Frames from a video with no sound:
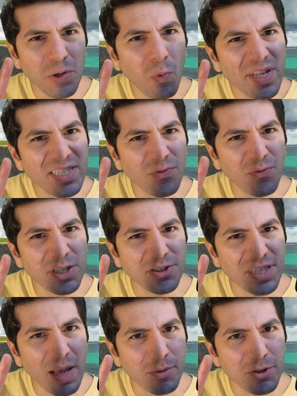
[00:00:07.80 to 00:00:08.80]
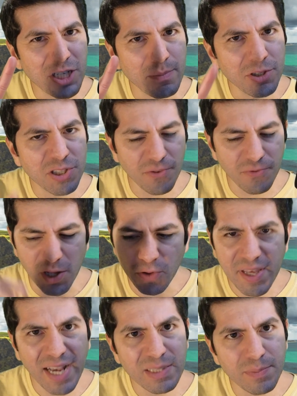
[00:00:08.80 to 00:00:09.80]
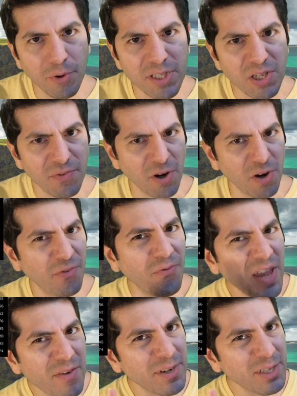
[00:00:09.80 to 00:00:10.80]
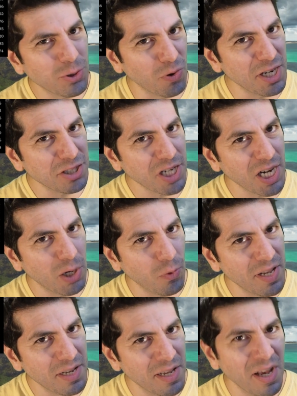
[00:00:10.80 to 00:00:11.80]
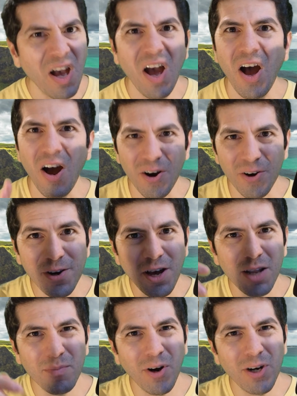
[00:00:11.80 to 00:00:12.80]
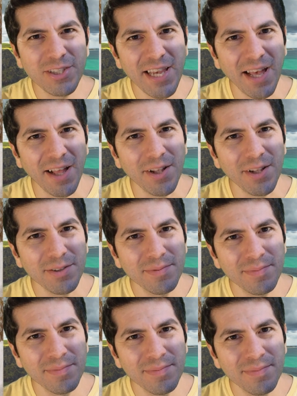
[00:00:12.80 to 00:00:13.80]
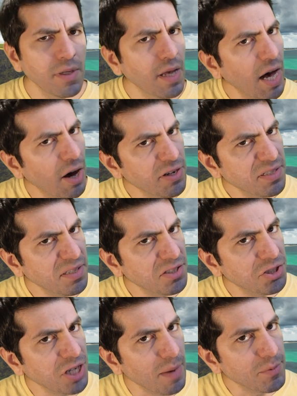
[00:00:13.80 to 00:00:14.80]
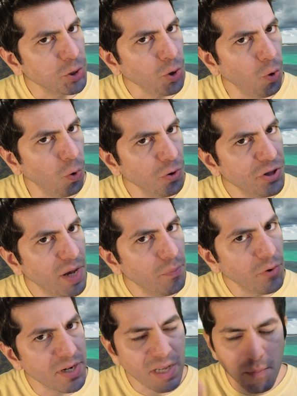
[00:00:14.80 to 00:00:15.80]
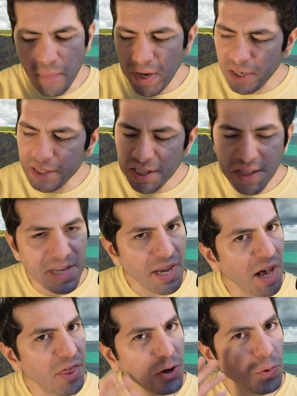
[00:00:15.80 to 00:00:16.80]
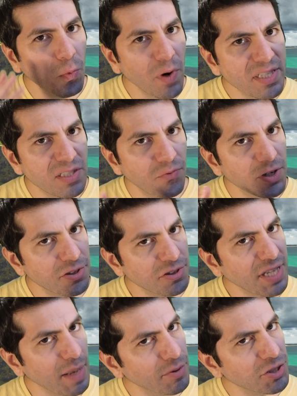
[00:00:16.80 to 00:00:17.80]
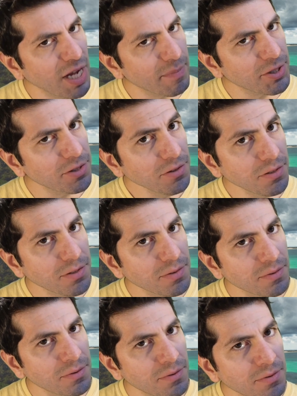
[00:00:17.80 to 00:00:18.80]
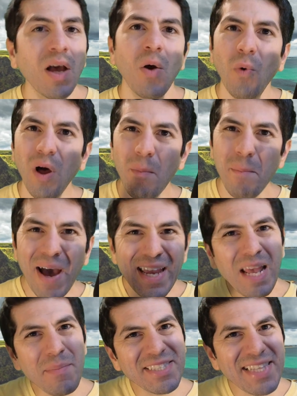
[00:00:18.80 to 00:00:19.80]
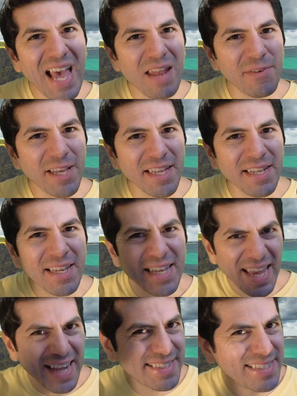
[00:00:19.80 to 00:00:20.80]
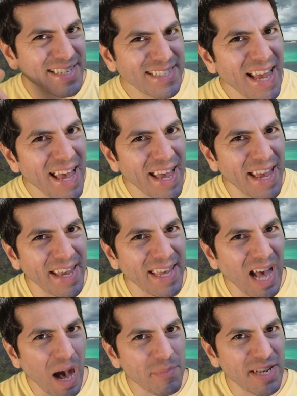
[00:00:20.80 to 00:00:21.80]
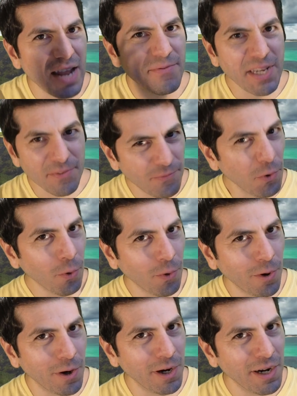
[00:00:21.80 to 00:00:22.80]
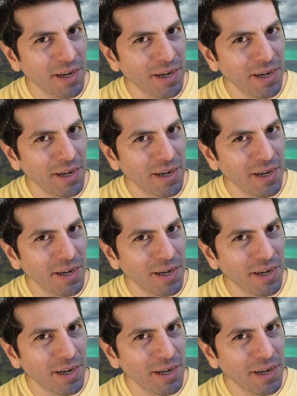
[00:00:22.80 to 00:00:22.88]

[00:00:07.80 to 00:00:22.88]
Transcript: Winds of Winter sample chapter to follow the exploits of our favorite Dornish heroine, Arianne Martell. How does this chapter hold up when compared to the other Winds of Winter sample chapters? Well, my name is The Advocate, and today I'm an advocate for